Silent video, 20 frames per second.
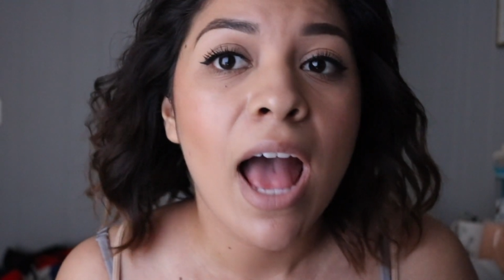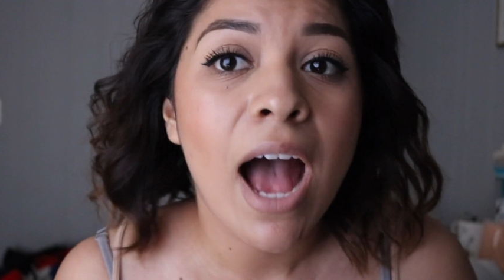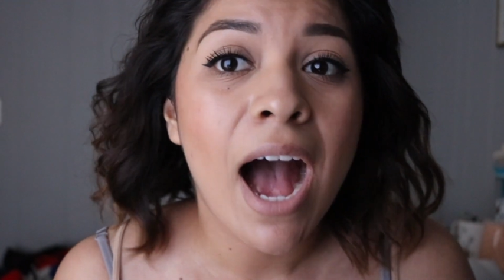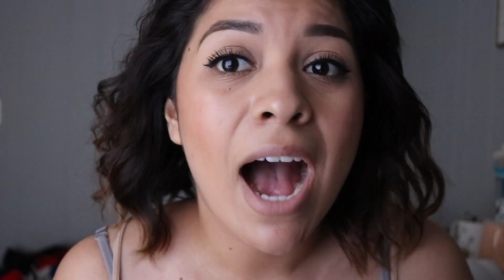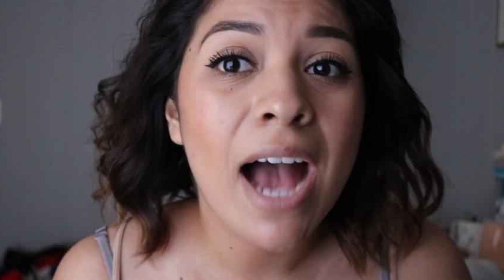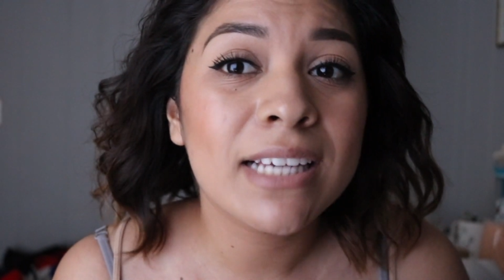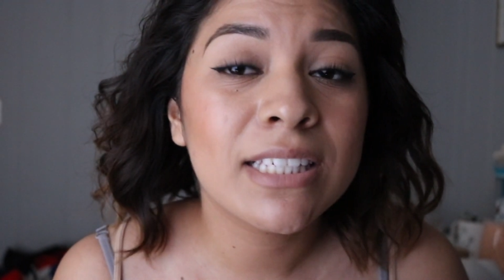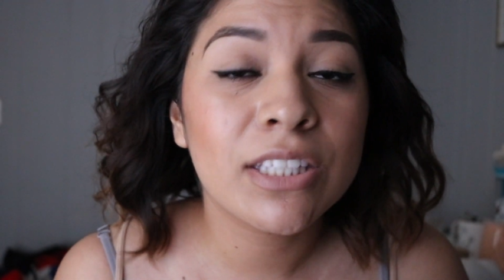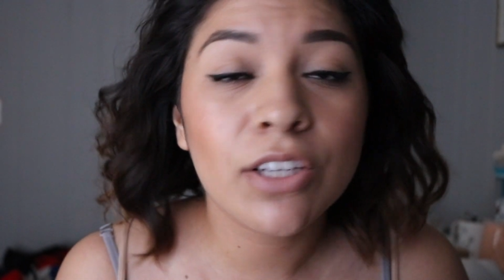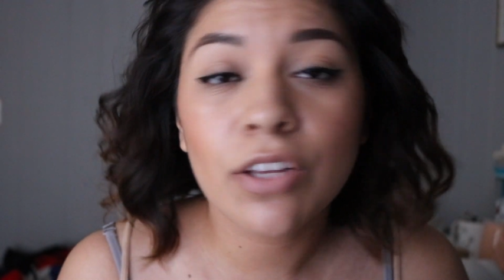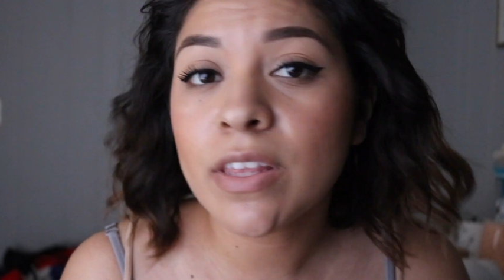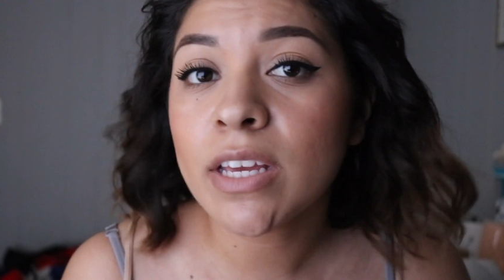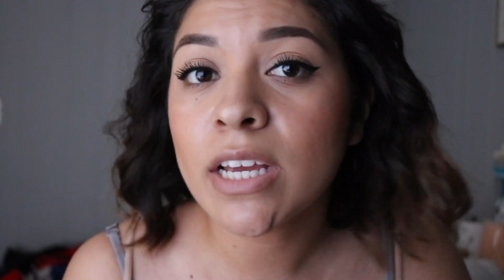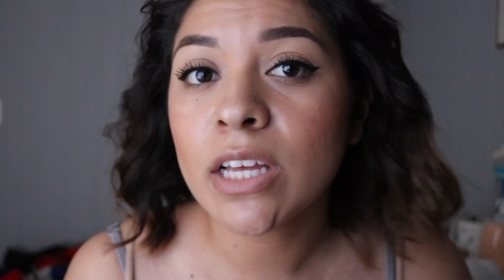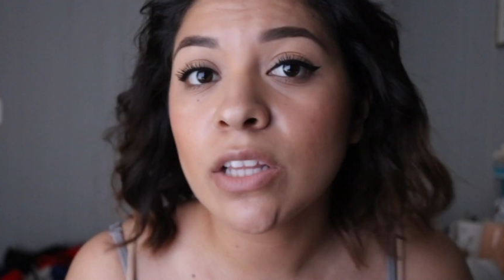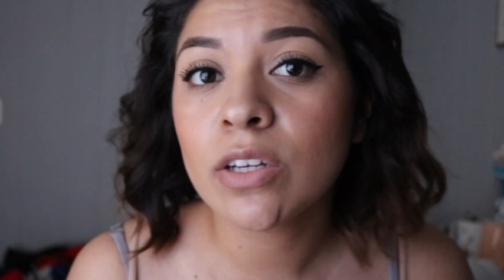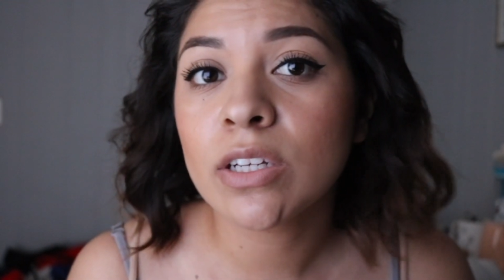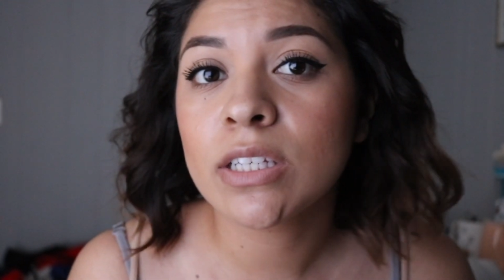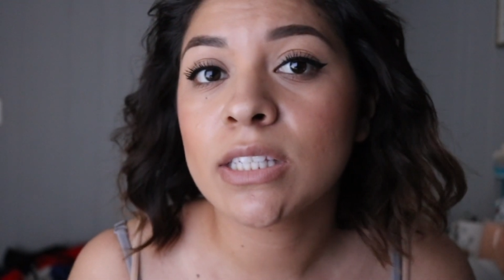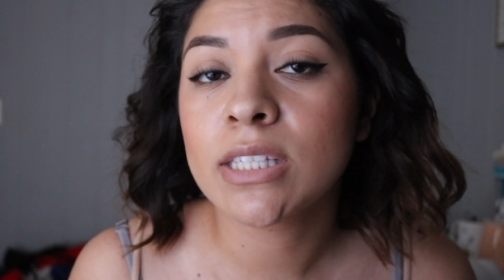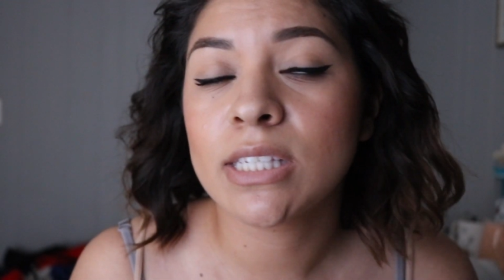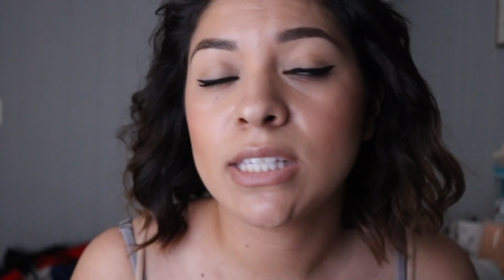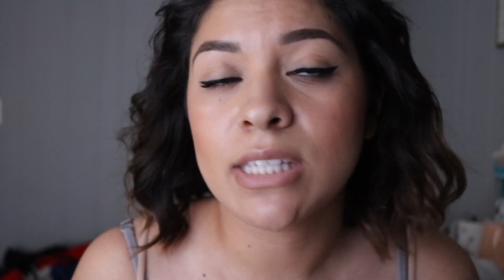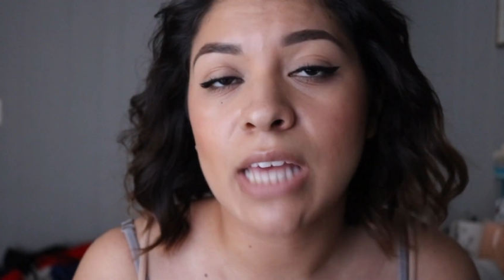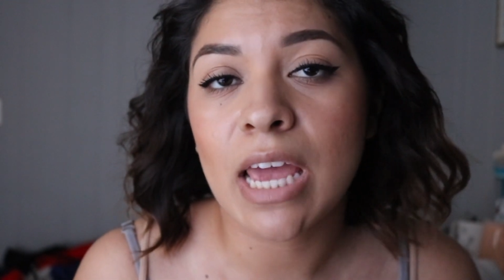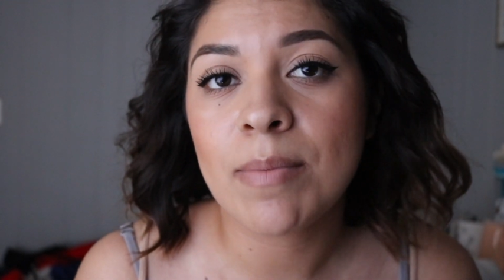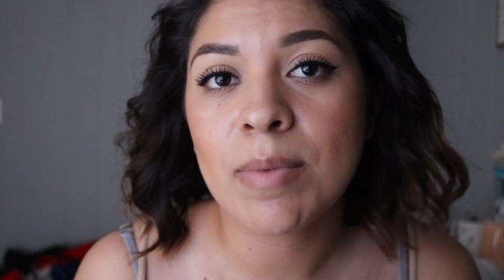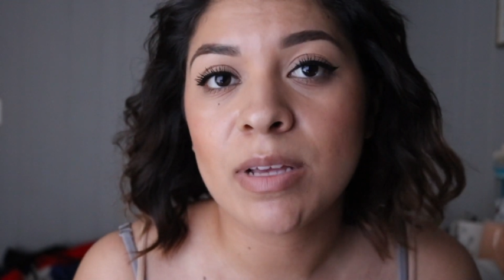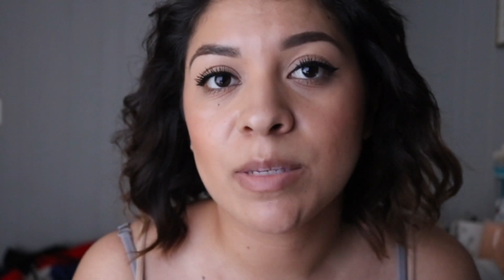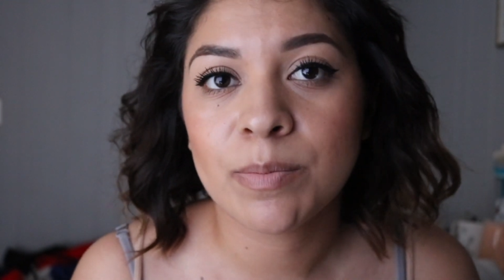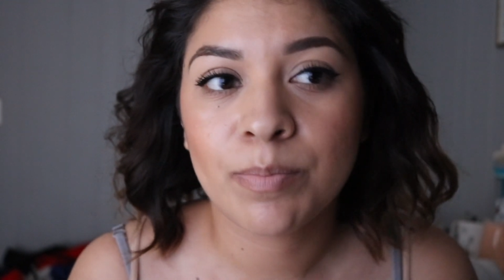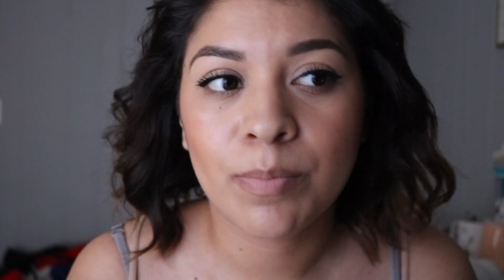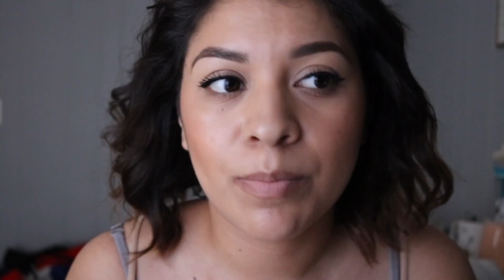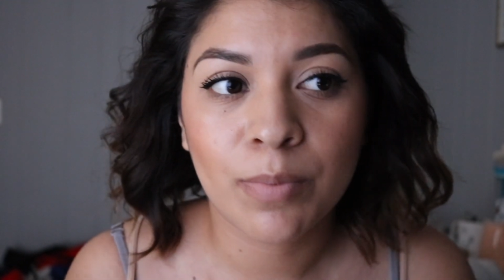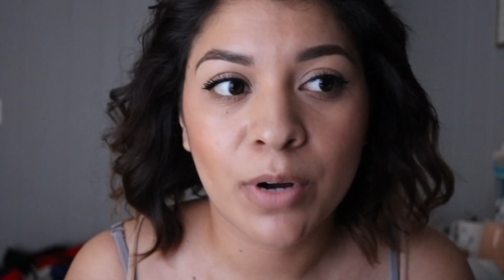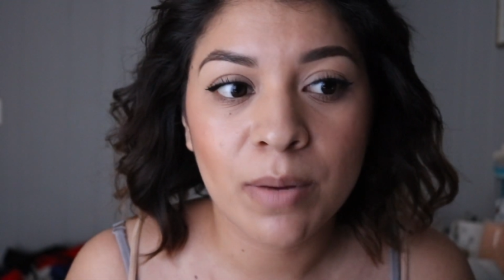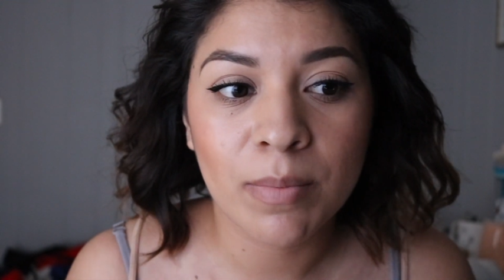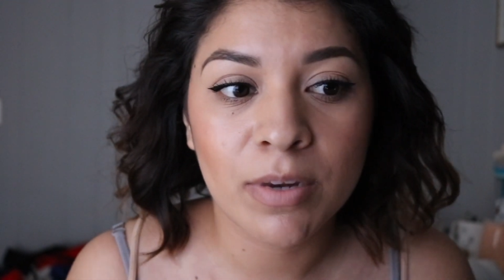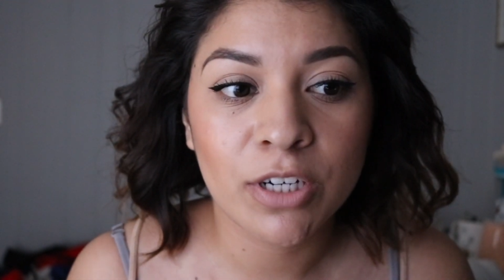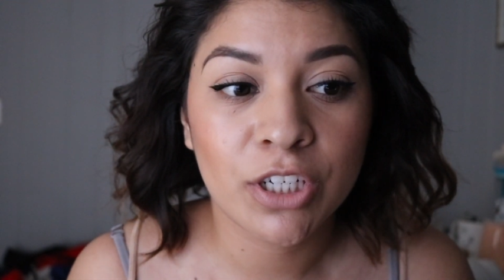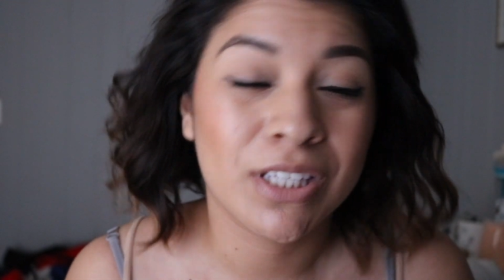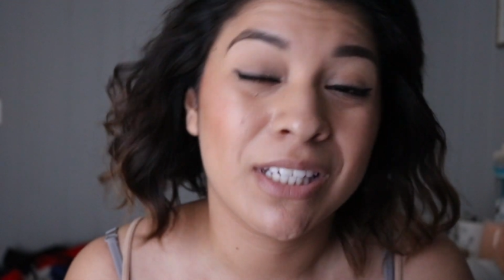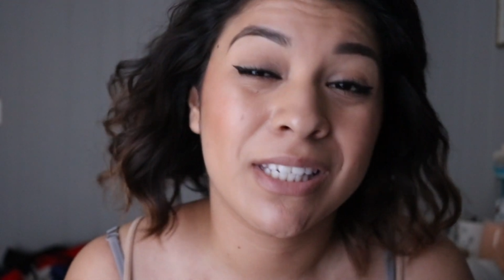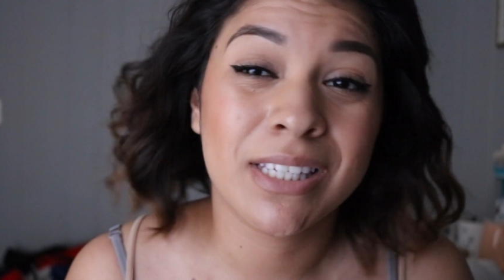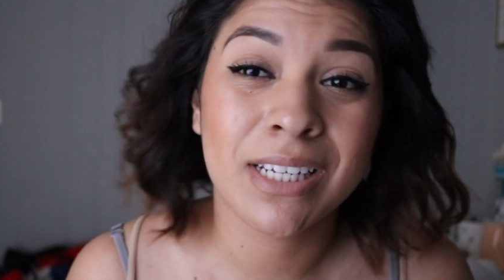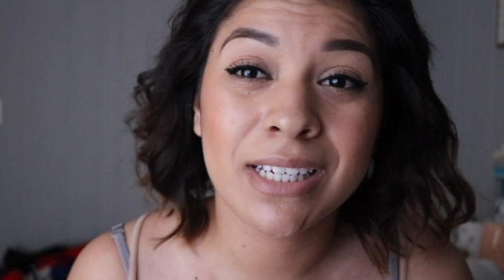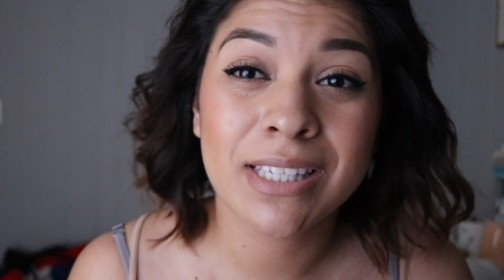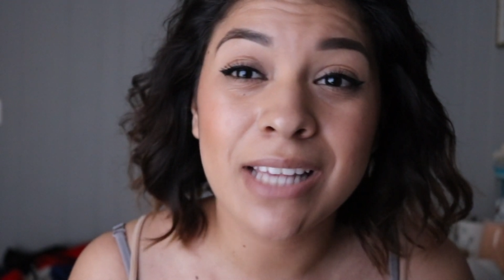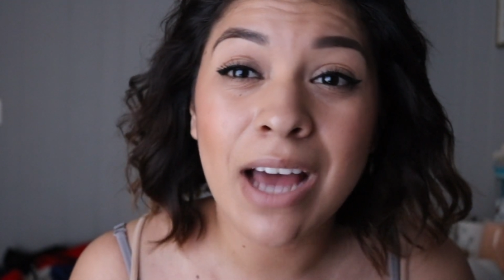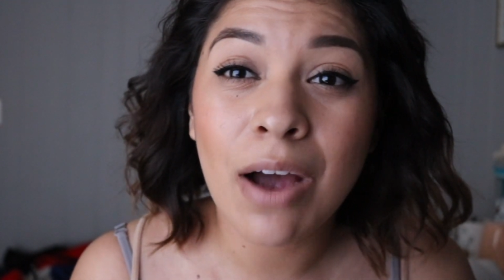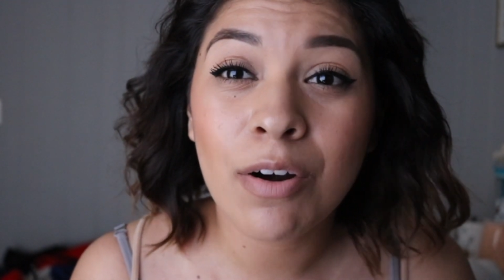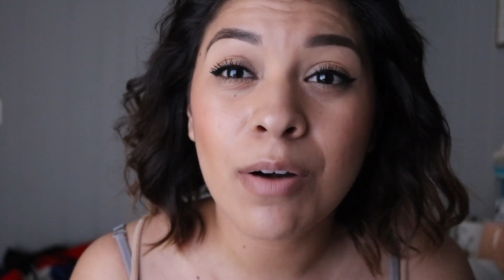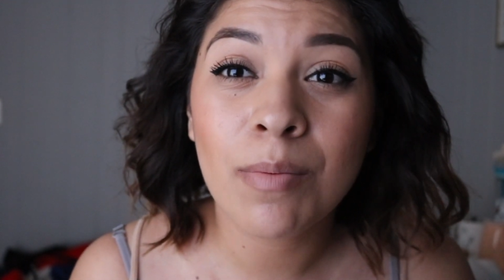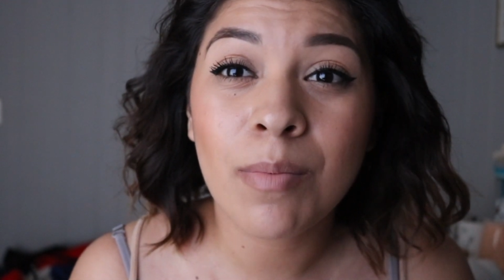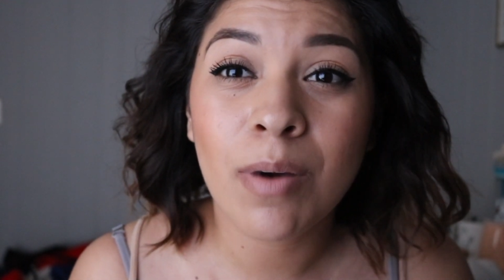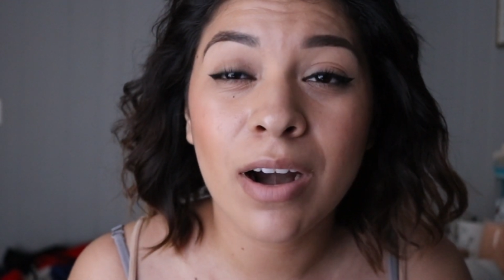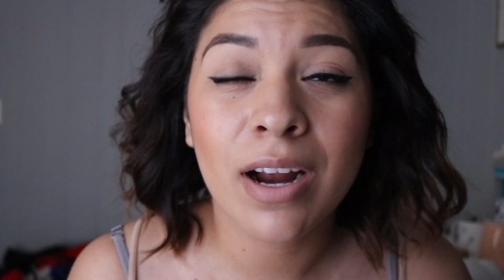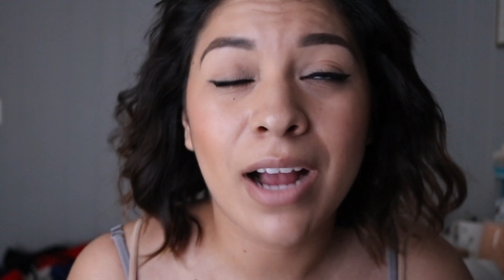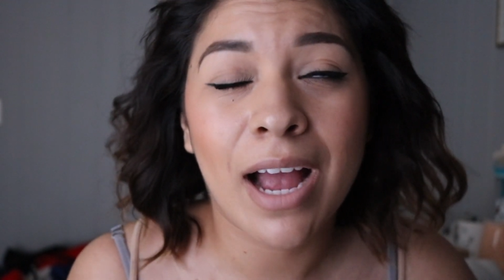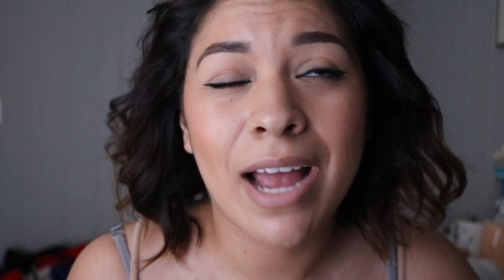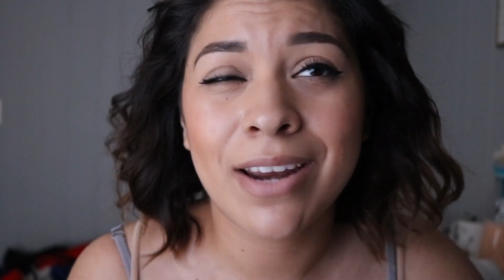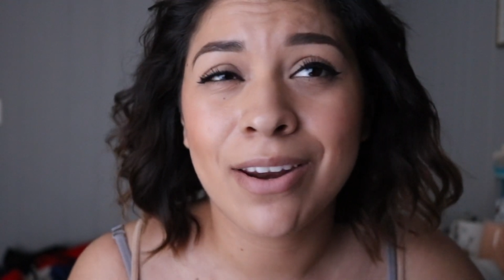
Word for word: I still think it looks the same as pretty much the 6-hour mark.